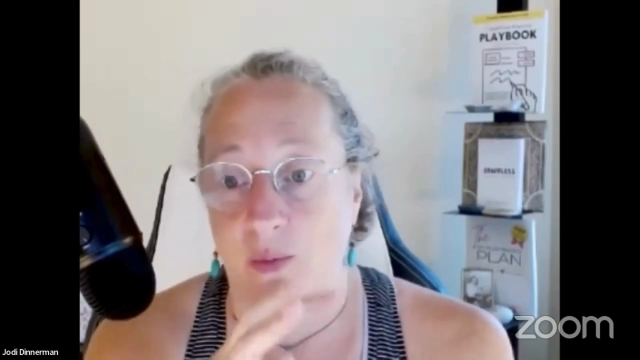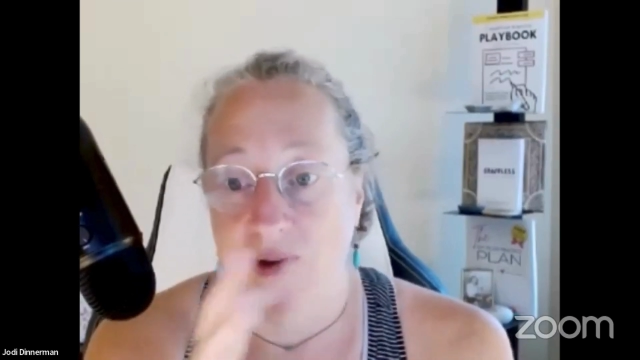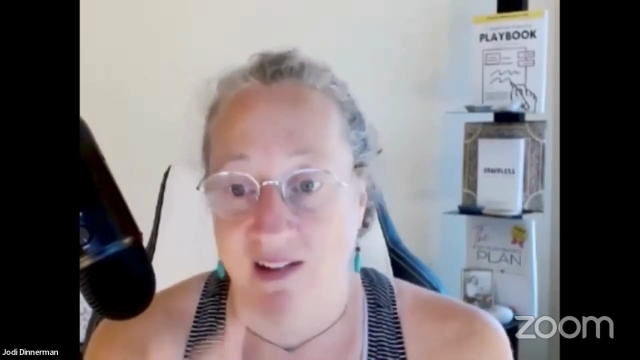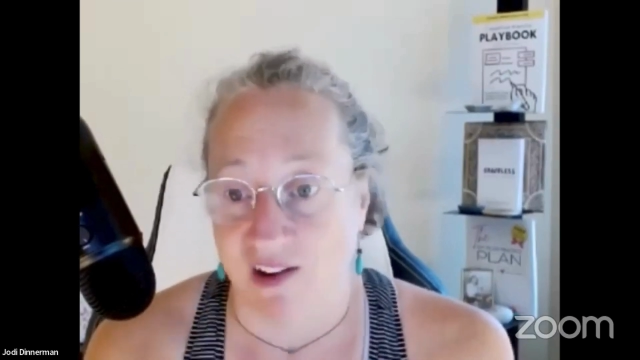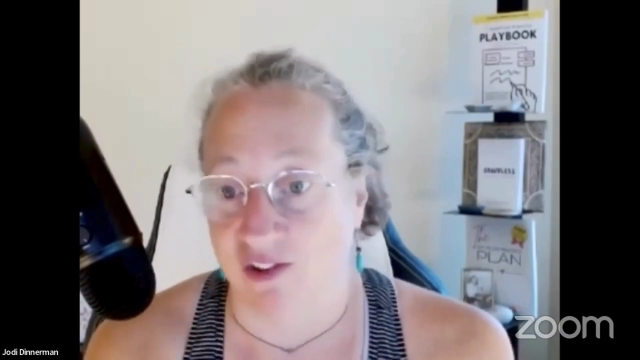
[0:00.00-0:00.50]
We
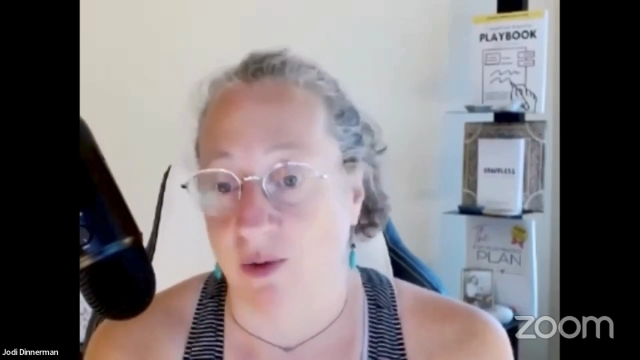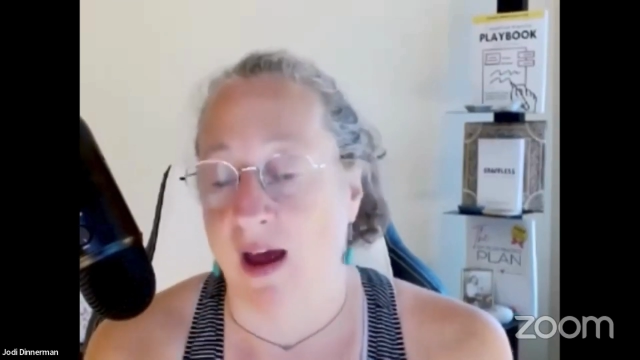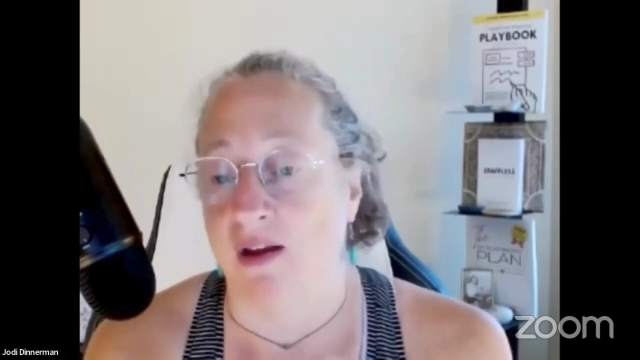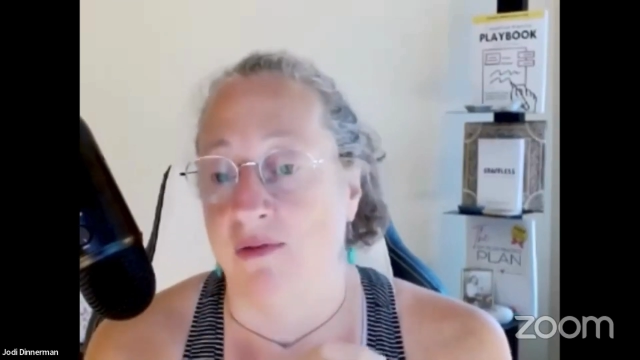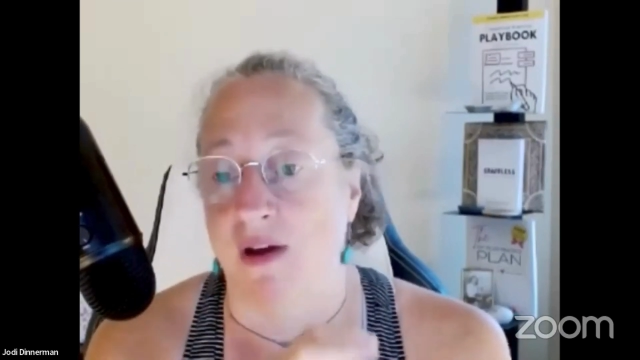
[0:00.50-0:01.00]
teach you
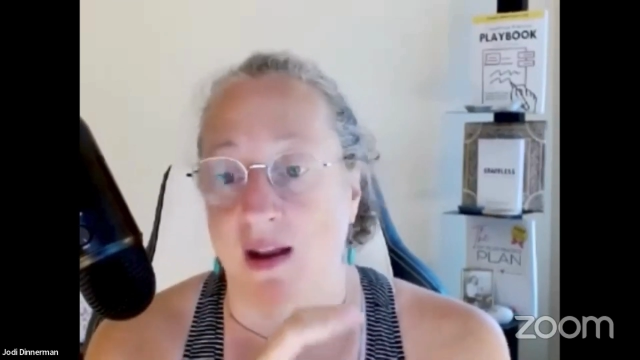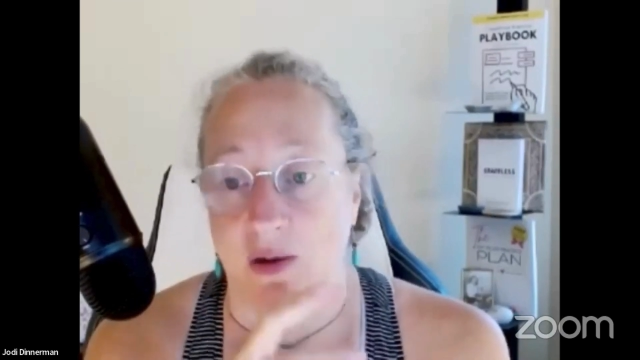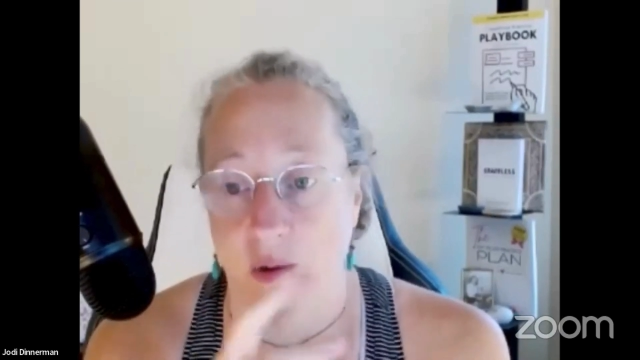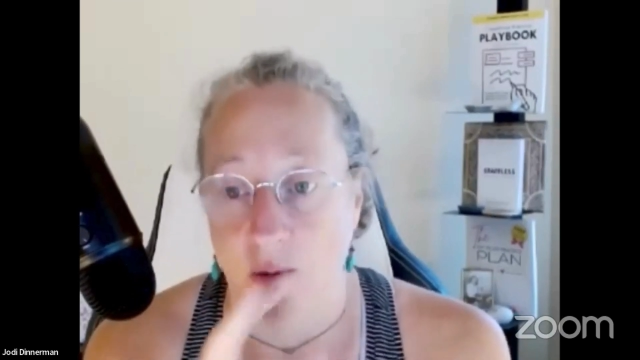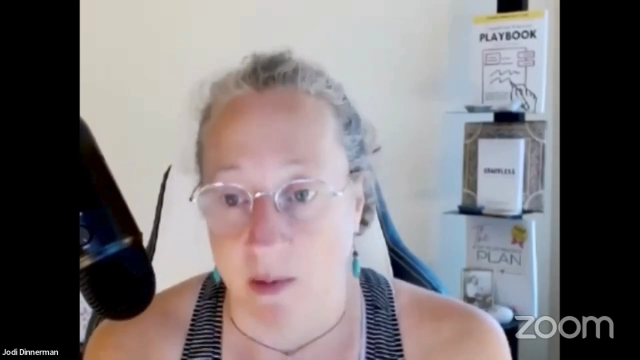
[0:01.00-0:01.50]
how to run
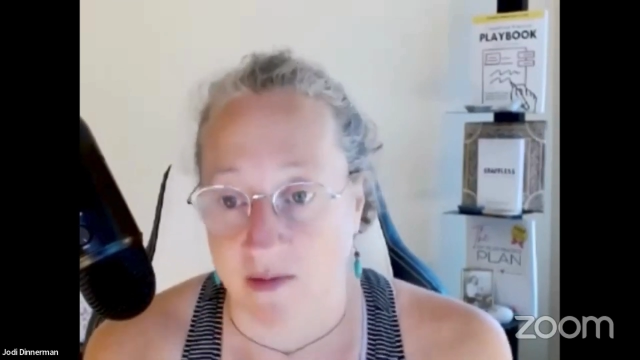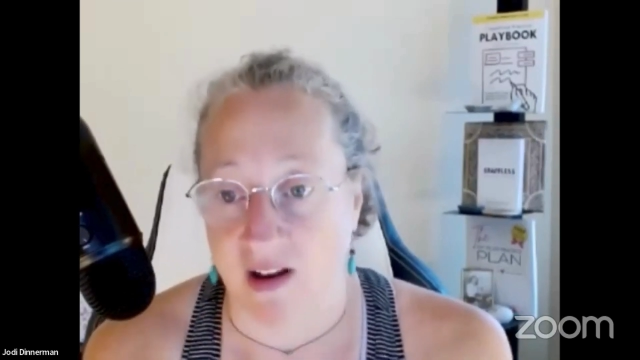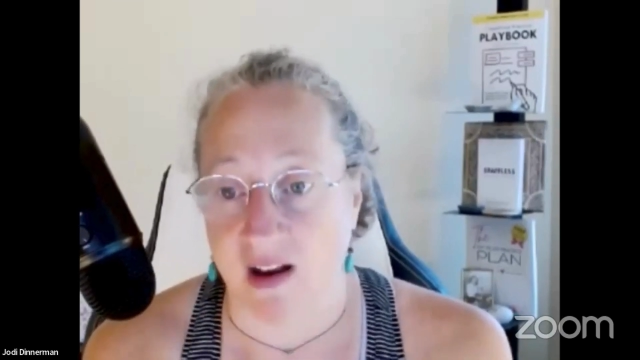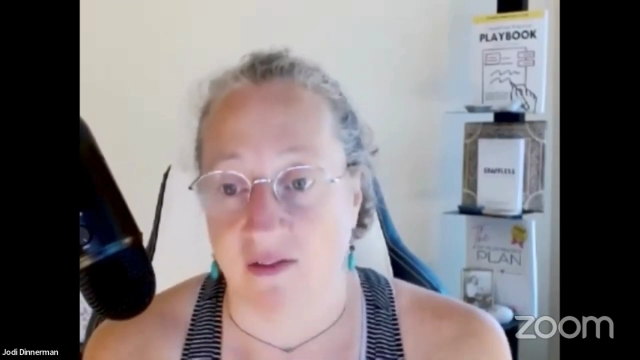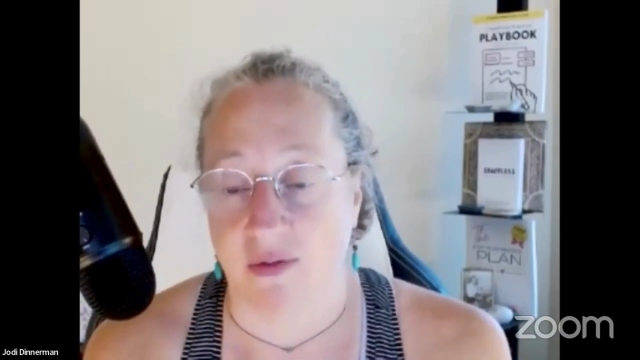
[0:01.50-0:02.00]
it or we
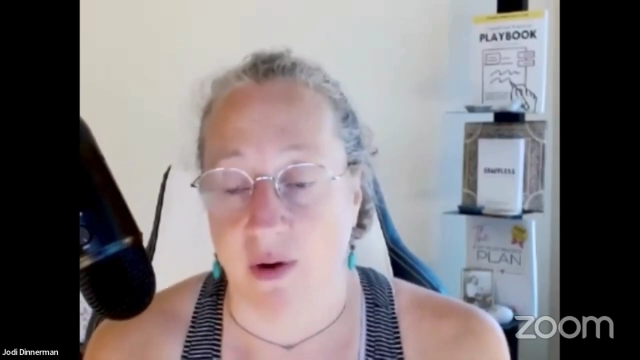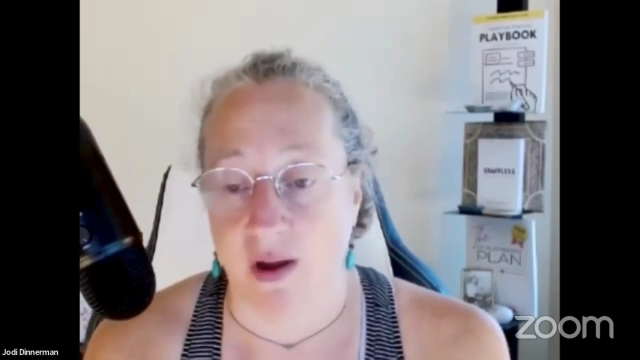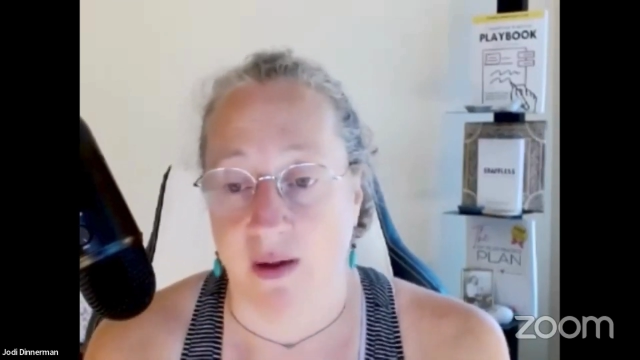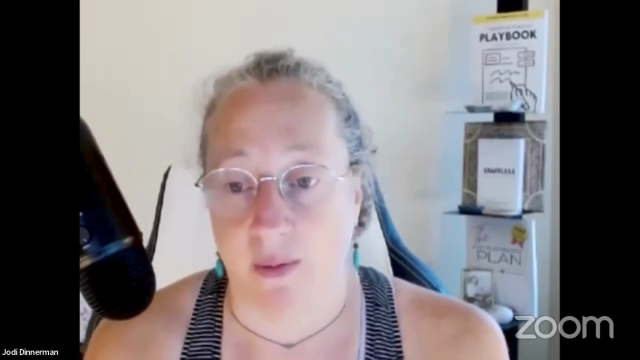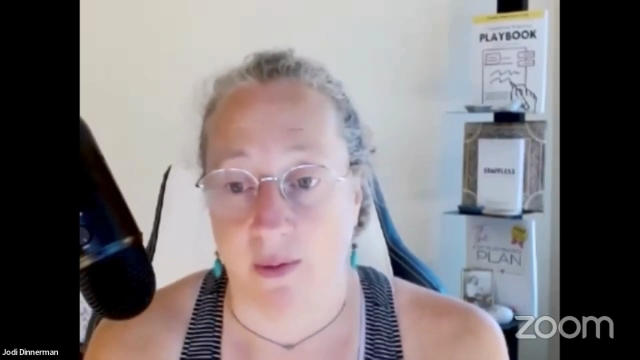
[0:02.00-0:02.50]
run it for
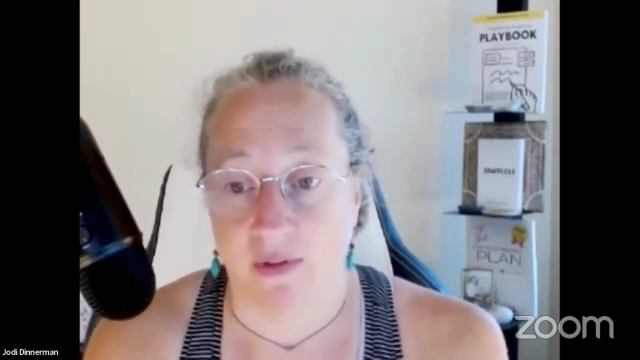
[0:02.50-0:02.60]
you.